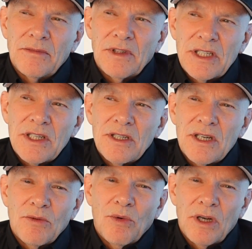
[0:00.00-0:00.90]
listened
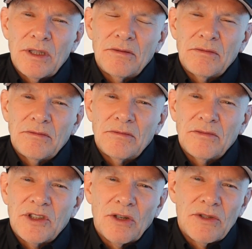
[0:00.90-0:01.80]
to what
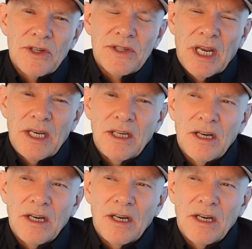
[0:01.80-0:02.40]
Toto said,